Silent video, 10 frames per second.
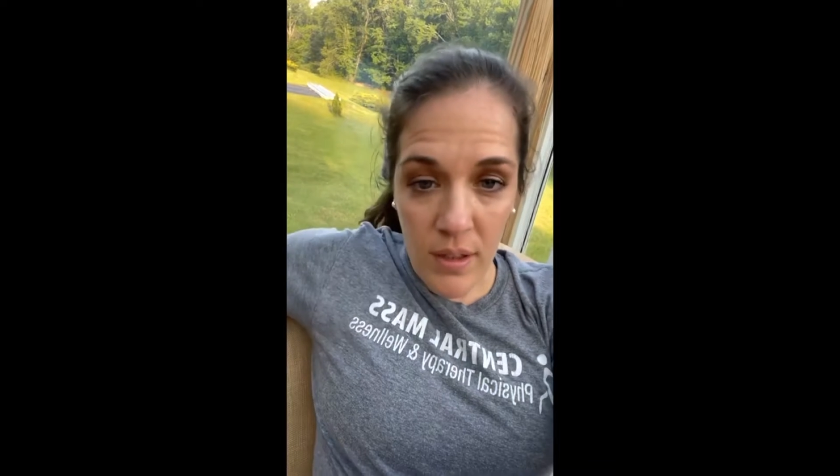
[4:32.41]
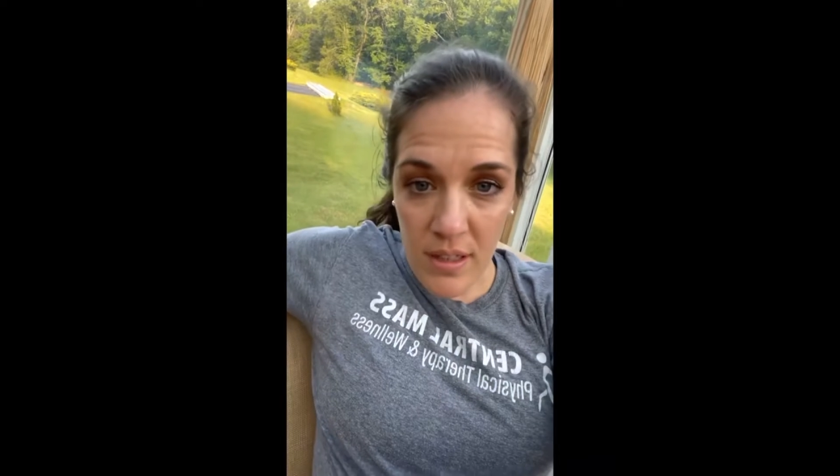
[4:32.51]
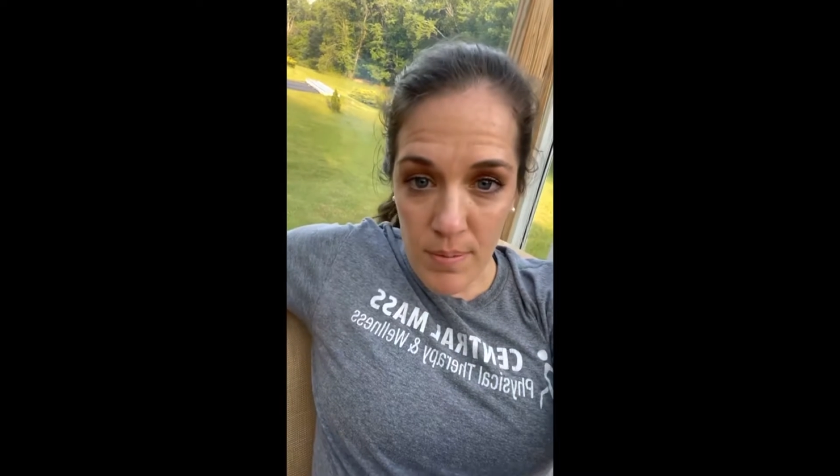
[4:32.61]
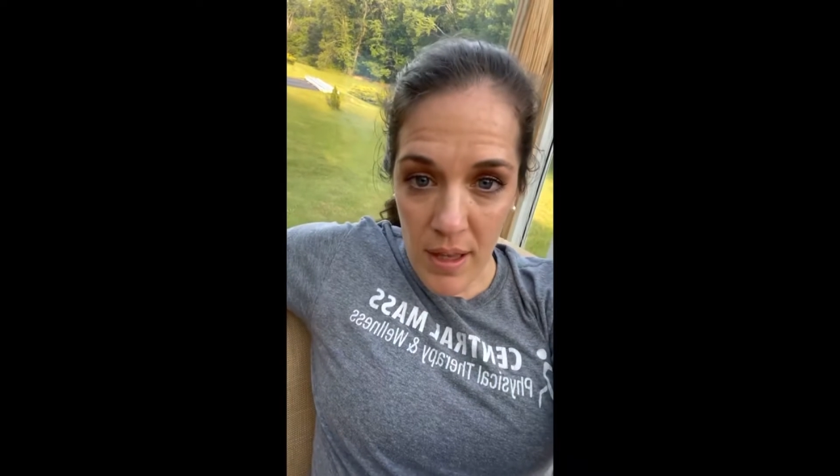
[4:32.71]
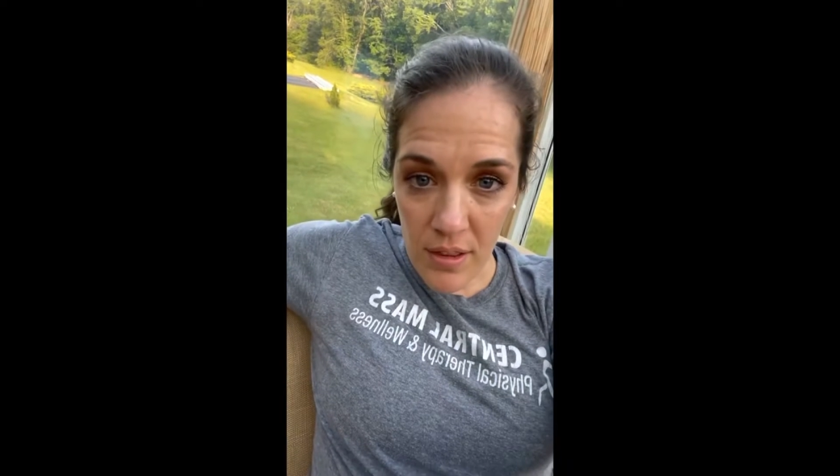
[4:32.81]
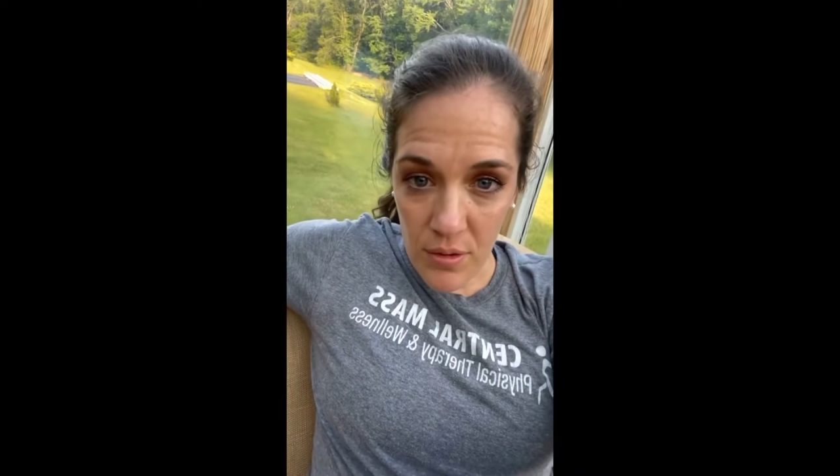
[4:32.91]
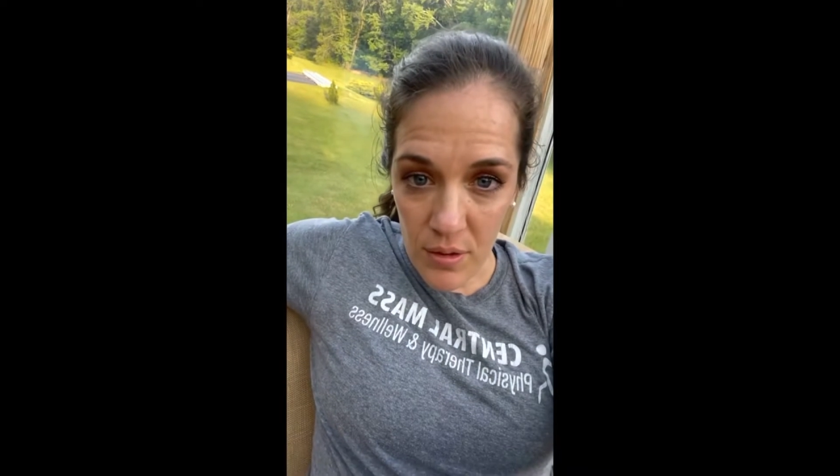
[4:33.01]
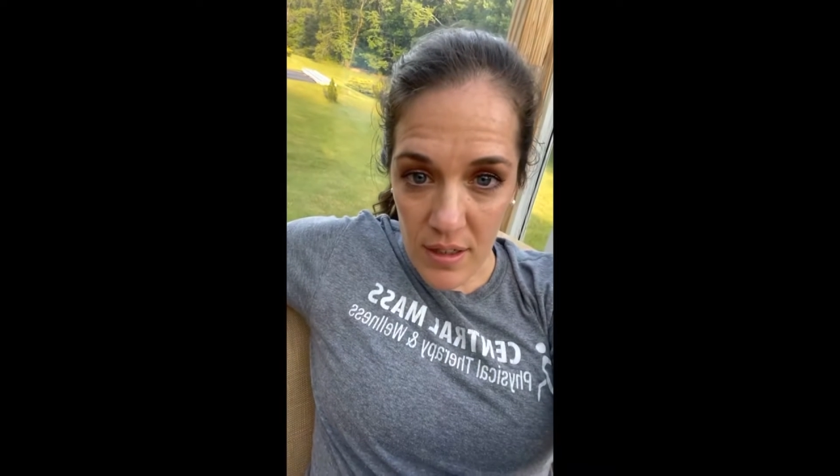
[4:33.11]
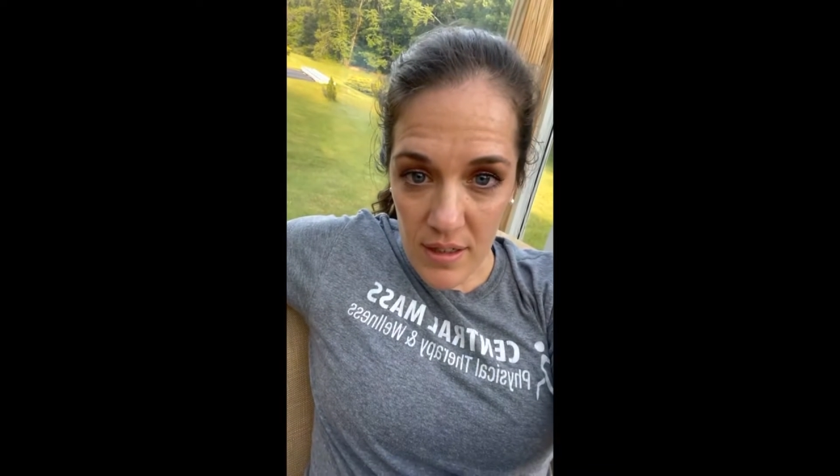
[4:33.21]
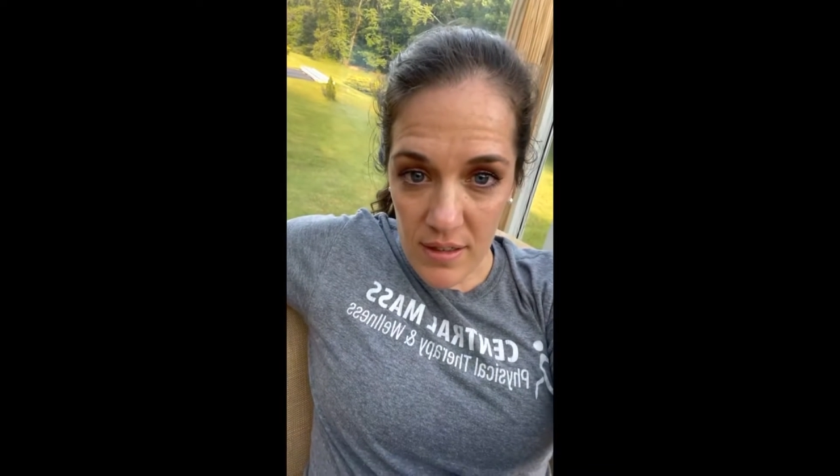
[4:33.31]
that's been through
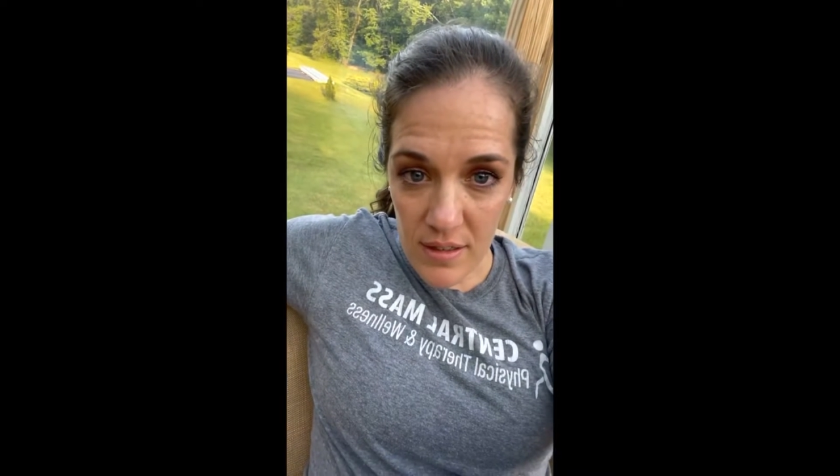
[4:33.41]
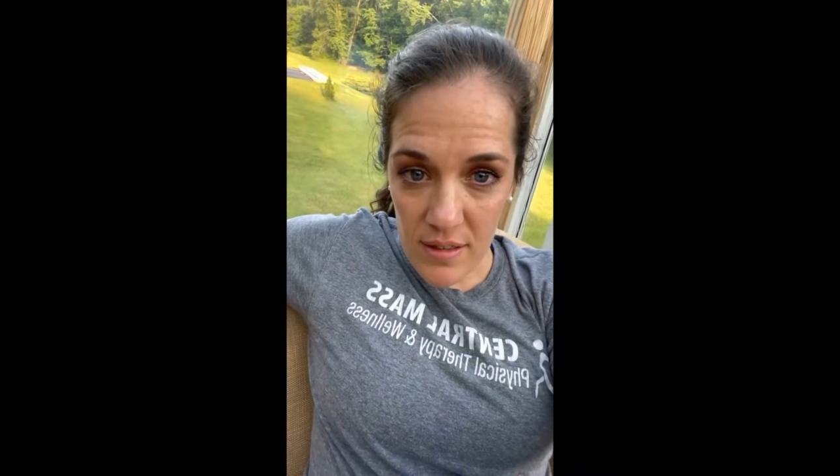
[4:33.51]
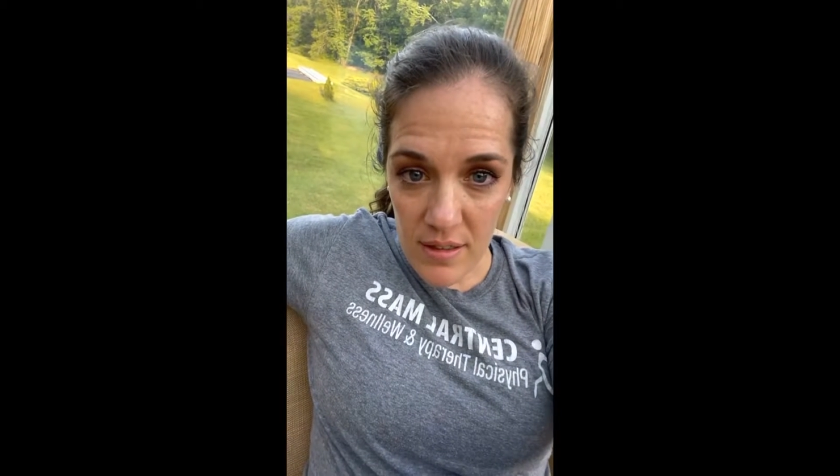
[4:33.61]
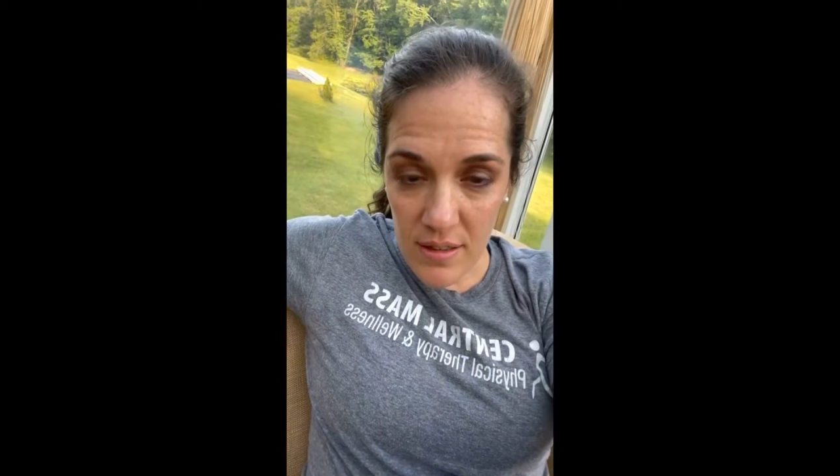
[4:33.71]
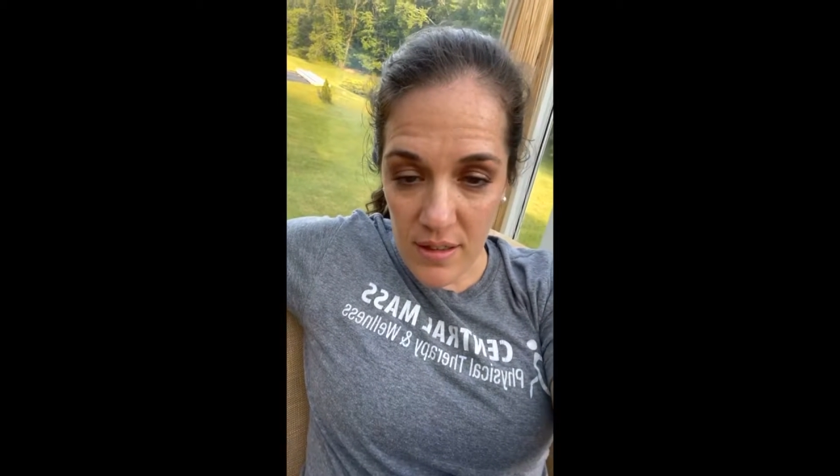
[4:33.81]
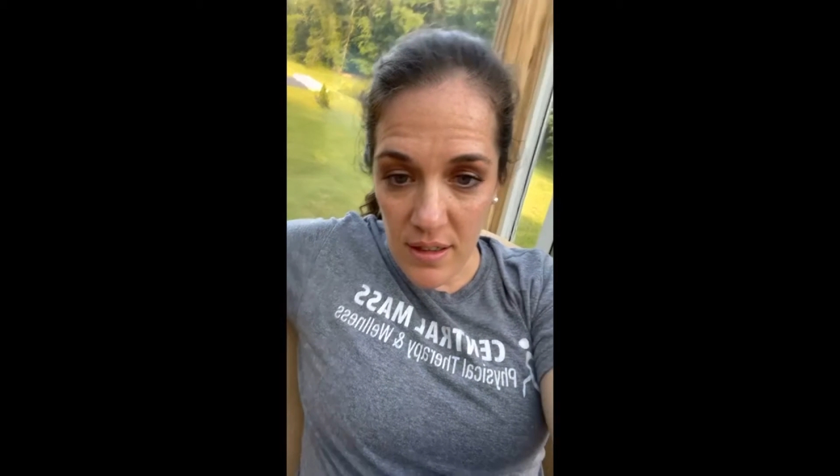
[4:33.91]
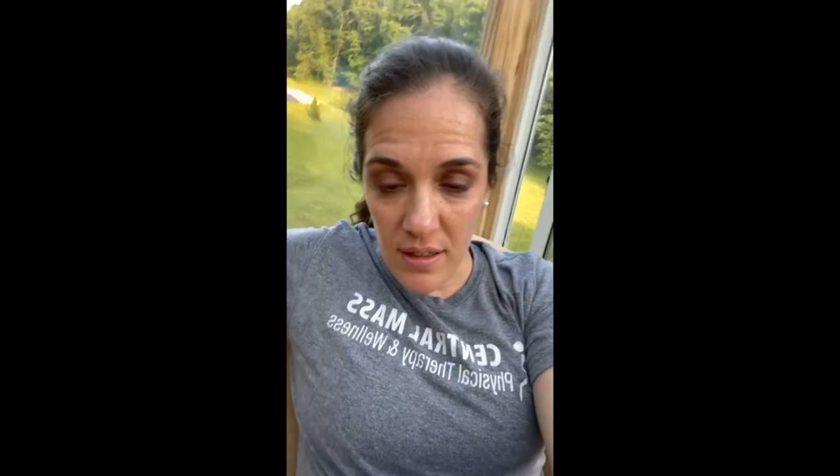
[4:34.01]
this,